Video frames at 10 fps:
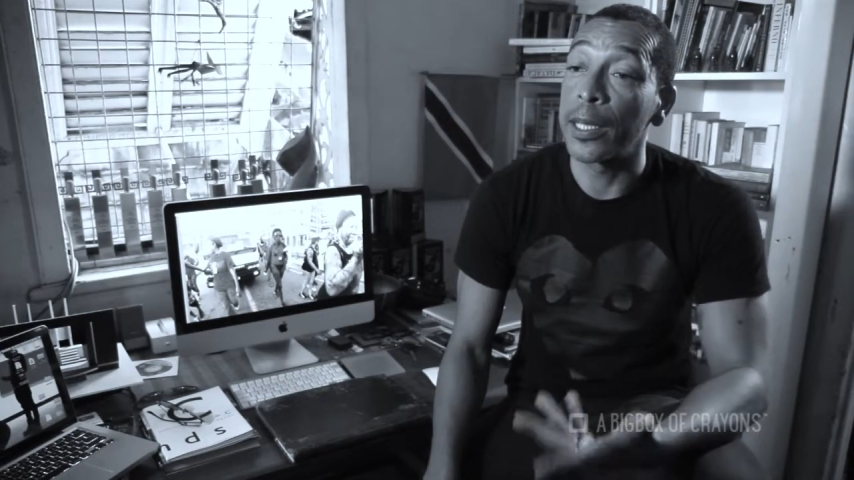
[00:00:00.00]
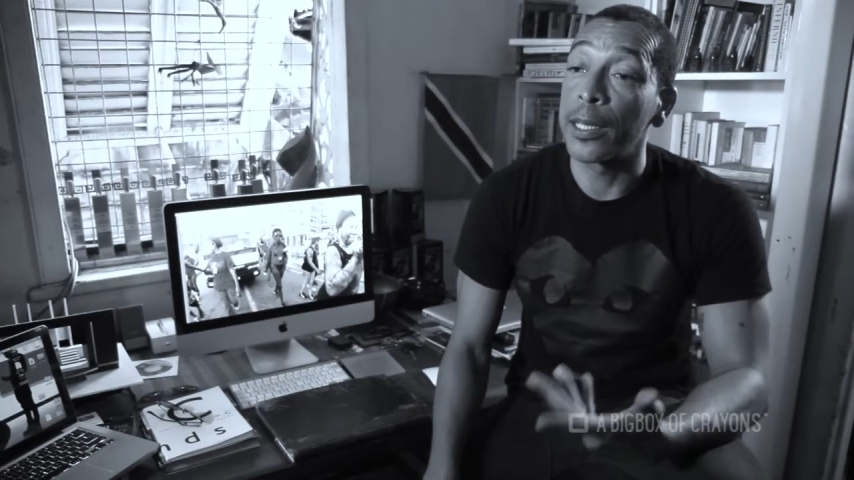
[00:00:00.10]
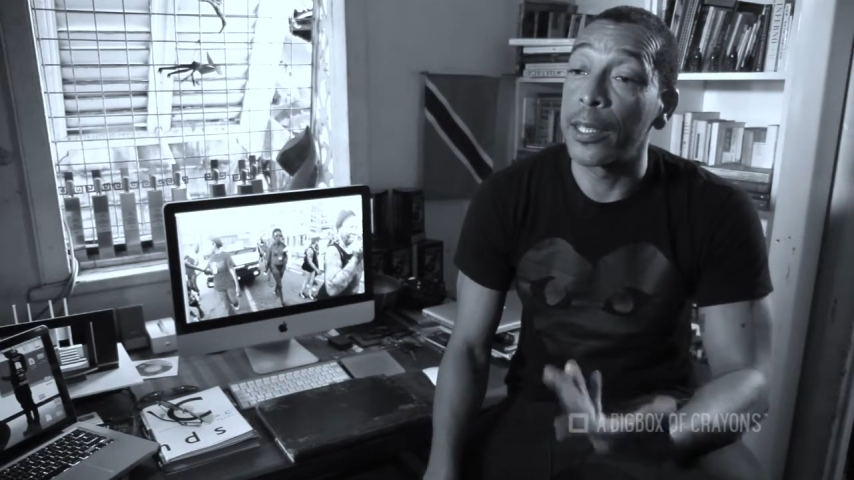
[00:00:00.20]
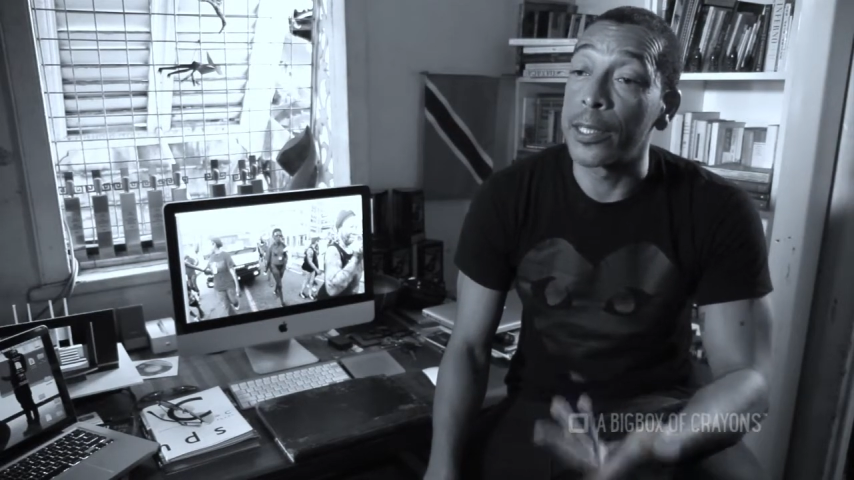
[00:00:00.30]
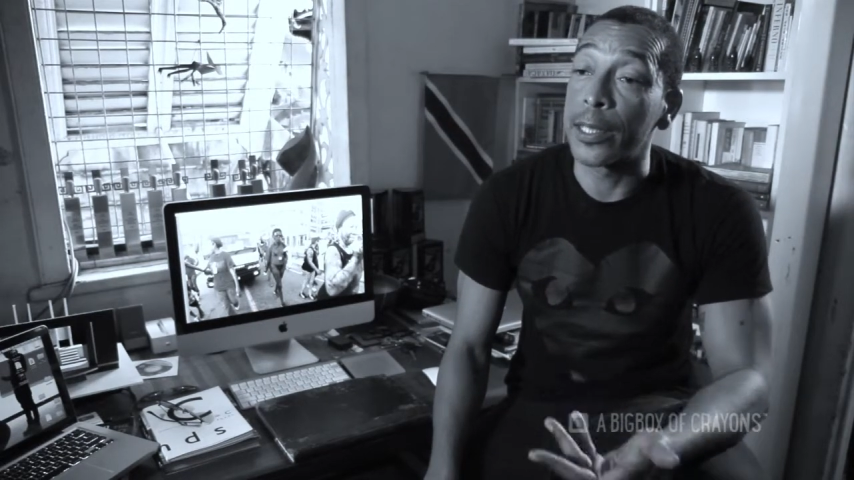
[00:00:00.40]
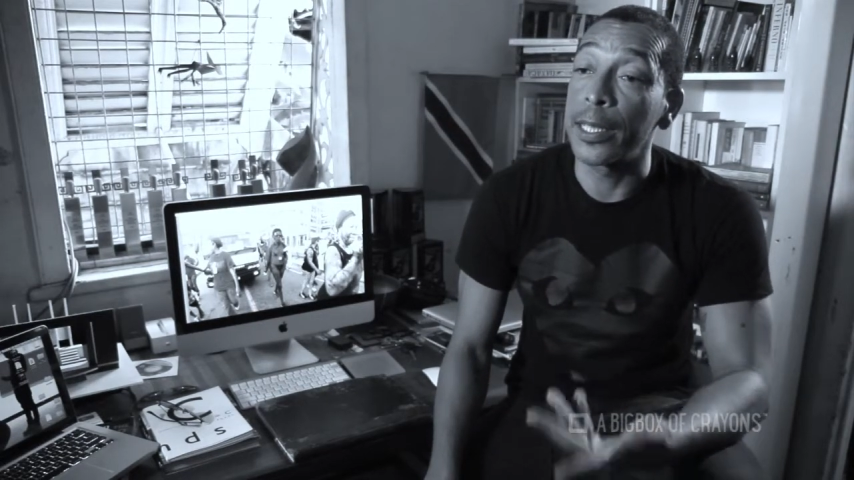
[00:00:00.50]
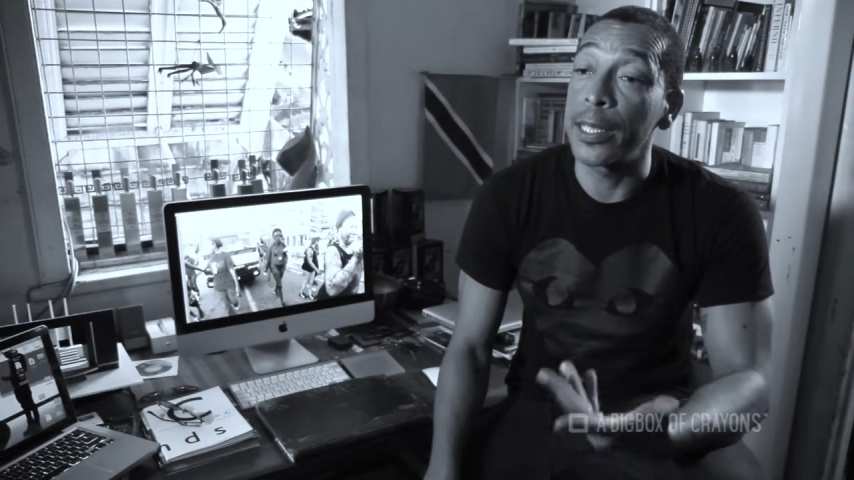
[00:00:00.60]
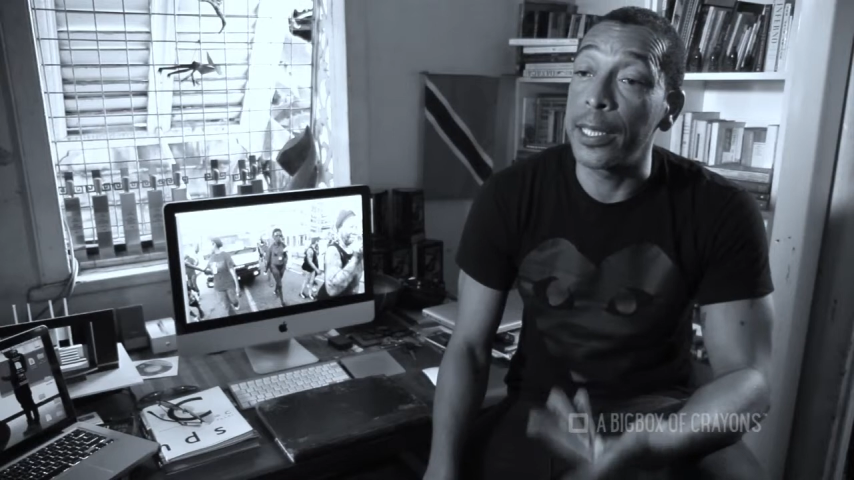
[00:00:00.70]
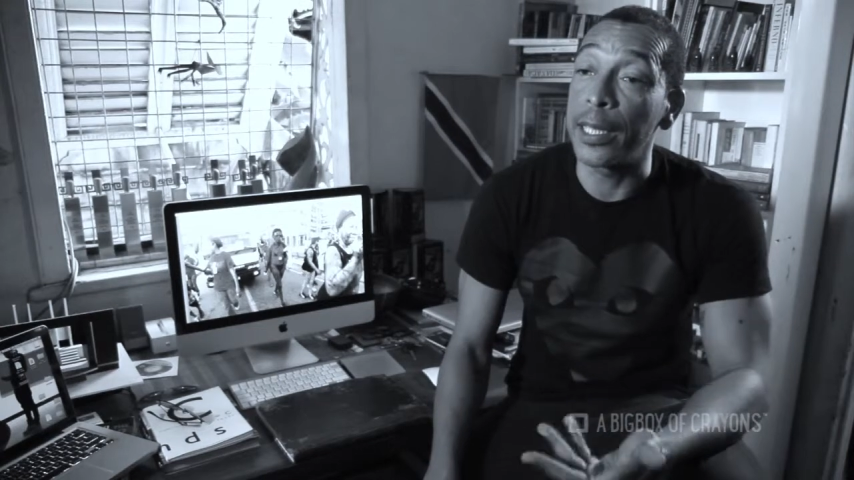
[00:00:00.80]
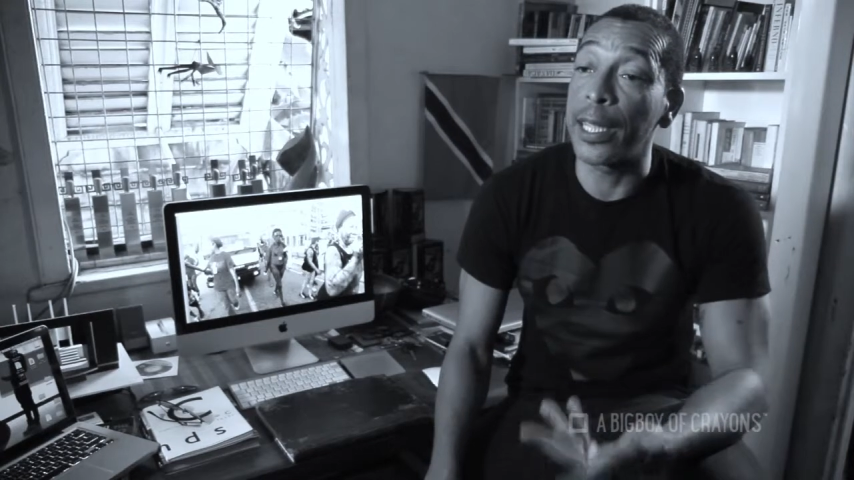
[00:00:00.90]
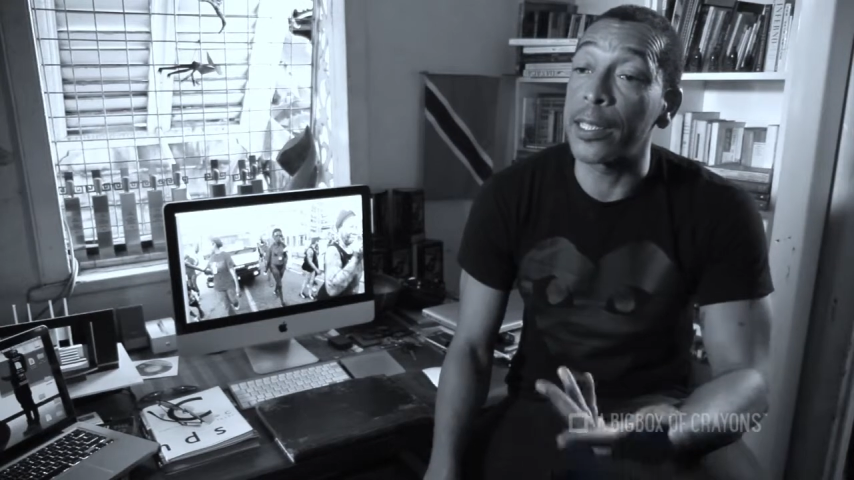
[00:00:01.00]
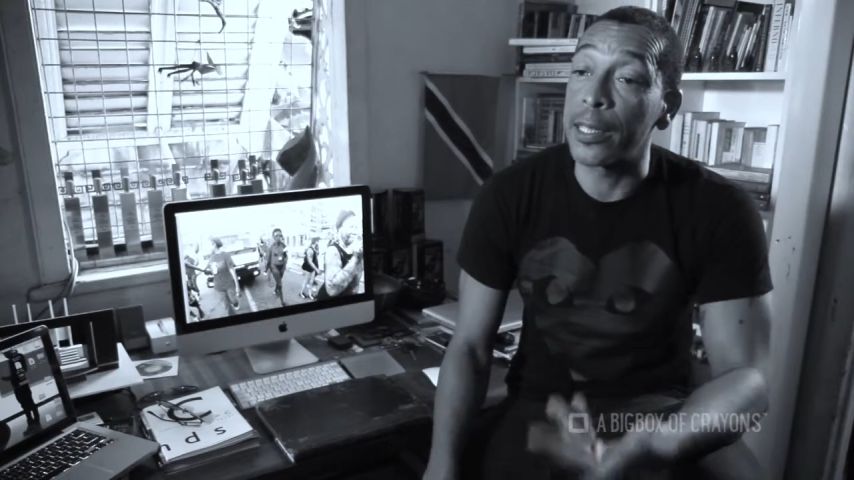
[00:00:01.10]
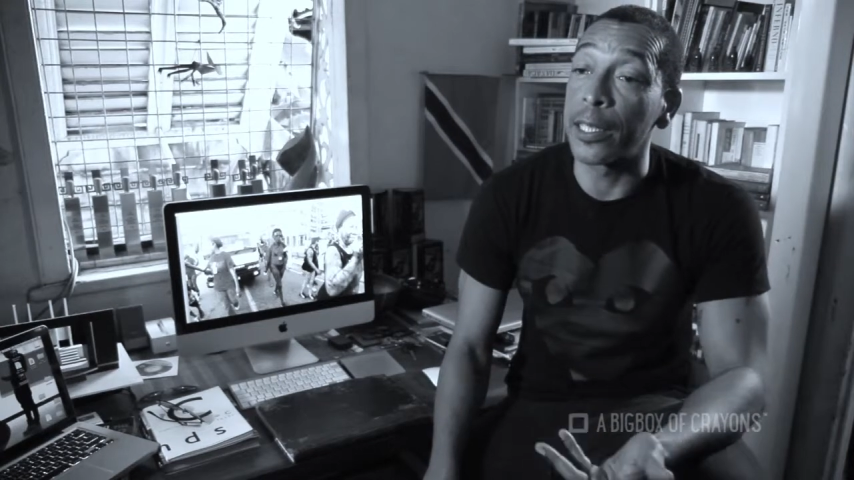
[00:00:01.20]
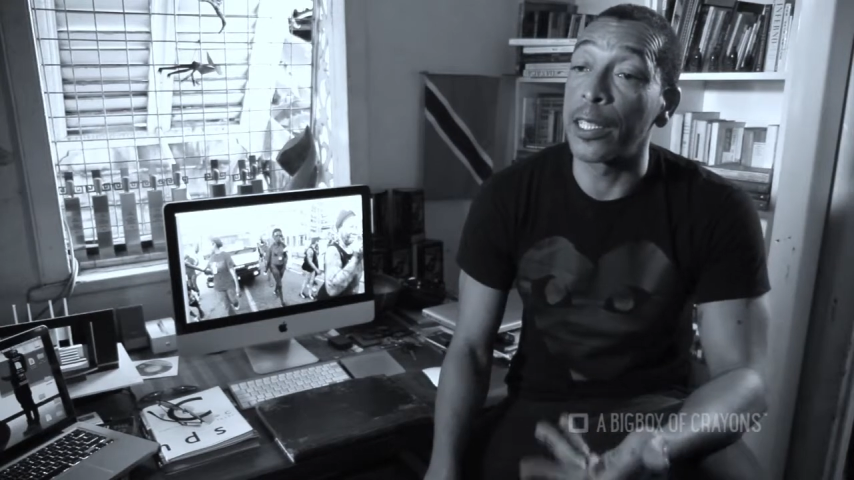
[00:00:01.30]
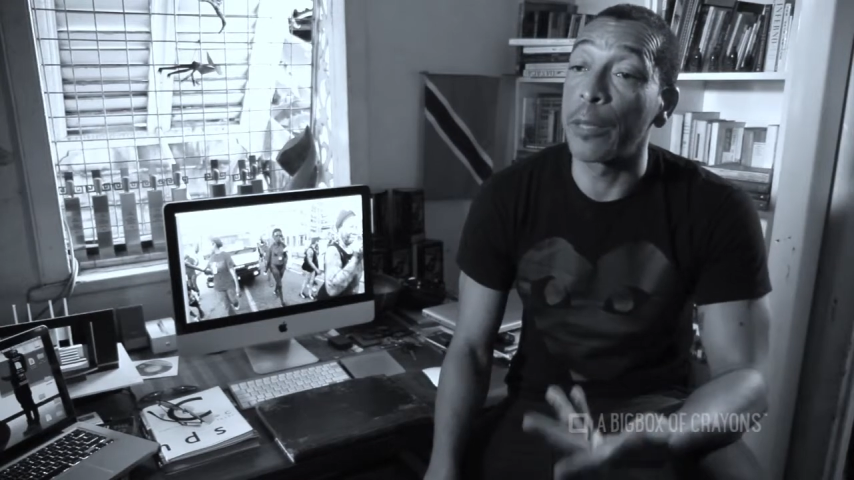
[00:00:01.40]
and constantly seek external